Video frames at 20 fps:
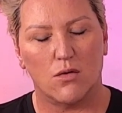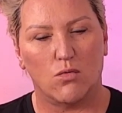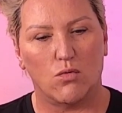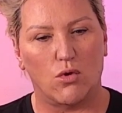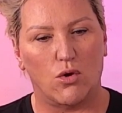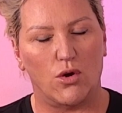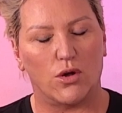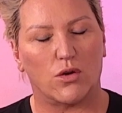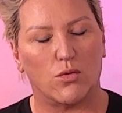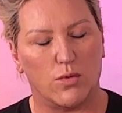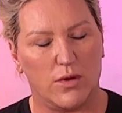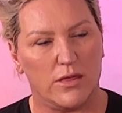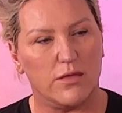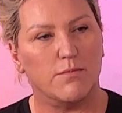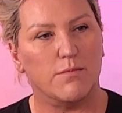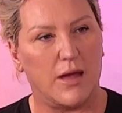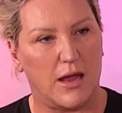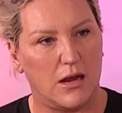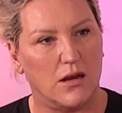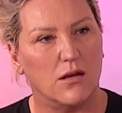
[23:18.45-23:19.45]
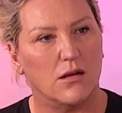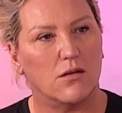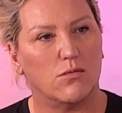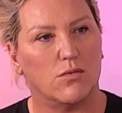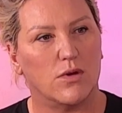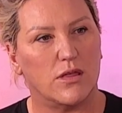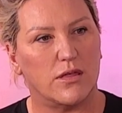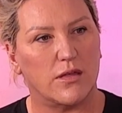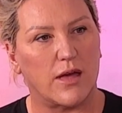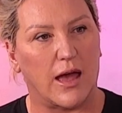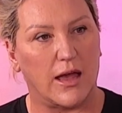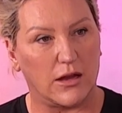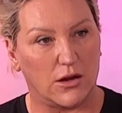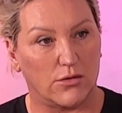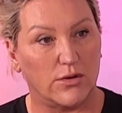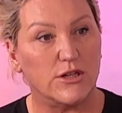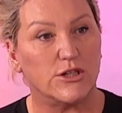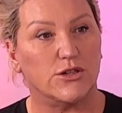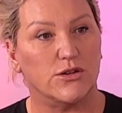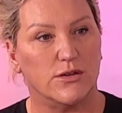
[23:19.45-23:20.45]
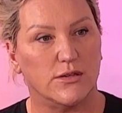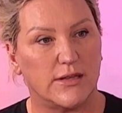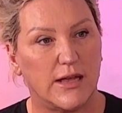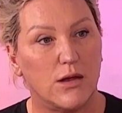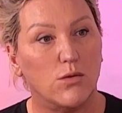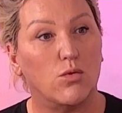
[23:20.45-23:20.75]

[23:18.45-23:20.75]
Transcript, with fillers: work with men with anger issues.